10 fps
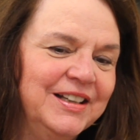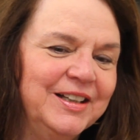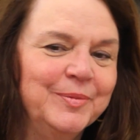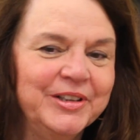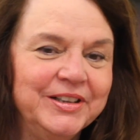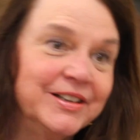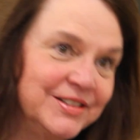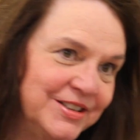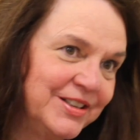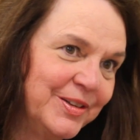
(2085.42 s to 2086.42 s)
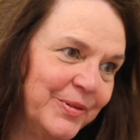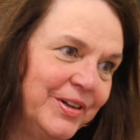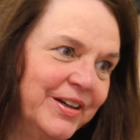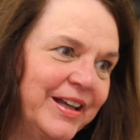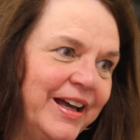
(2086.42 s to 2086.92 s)
Emily Dickinson and
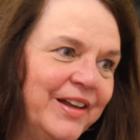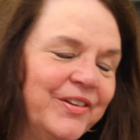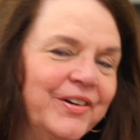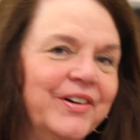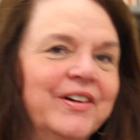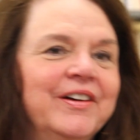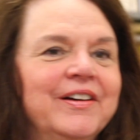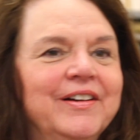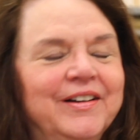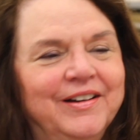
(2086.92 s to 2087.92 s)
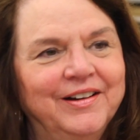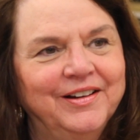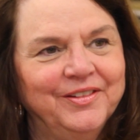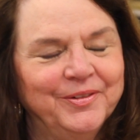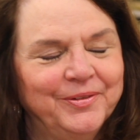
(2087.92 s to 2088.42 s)
Willa Cather
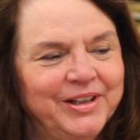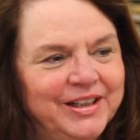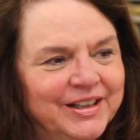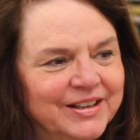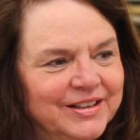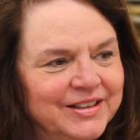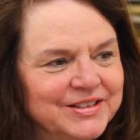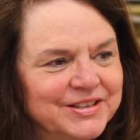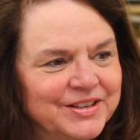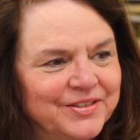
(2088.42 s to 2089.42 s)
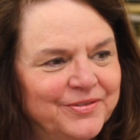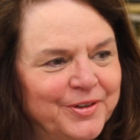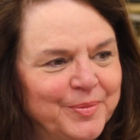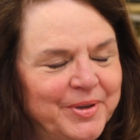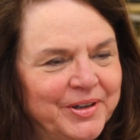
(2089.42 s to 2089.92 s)
on the reading list for
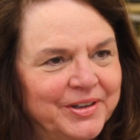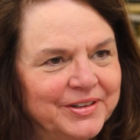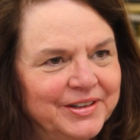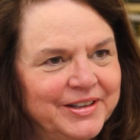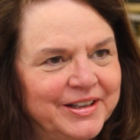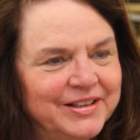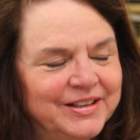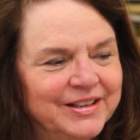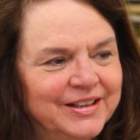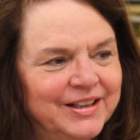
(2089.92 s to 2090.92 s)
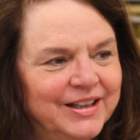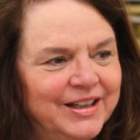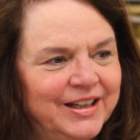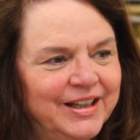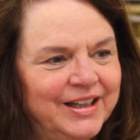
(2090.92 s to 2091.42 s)
American Lit,
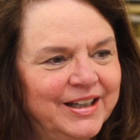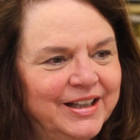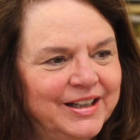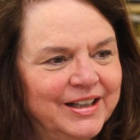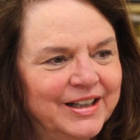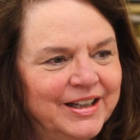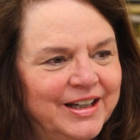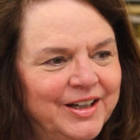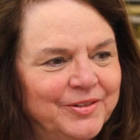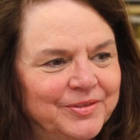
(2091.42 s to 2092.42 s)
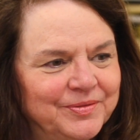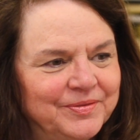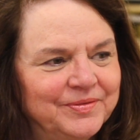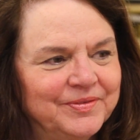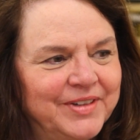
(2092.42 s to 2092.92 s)
and
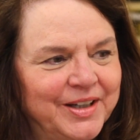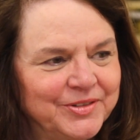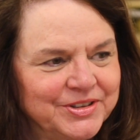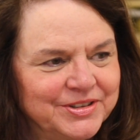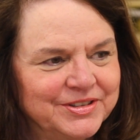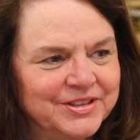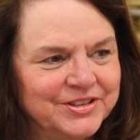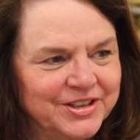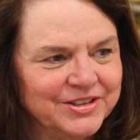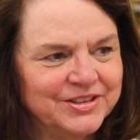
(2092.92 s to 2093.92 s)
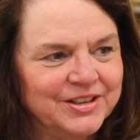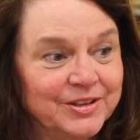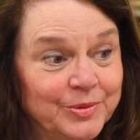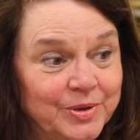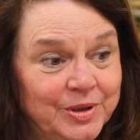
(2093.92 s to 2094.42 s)
I was suggesting
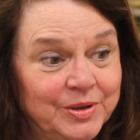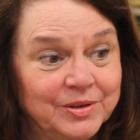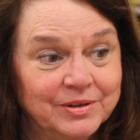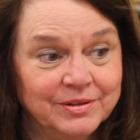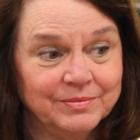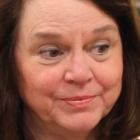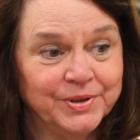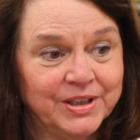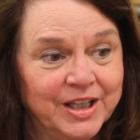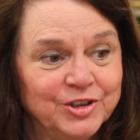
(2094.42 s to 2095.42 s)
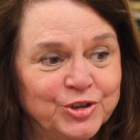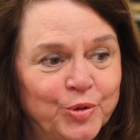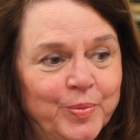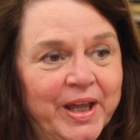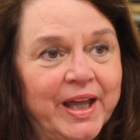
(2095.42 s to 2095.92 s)
that we put Kate
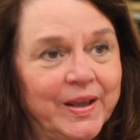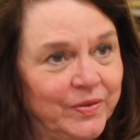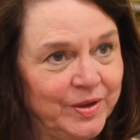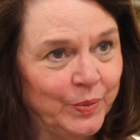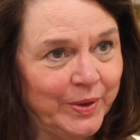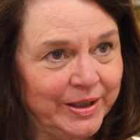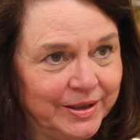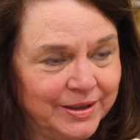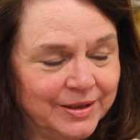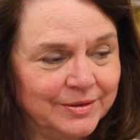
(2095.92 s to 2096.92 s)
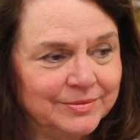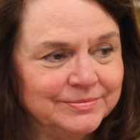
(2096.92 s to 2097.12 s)
Chopin, The Awakening,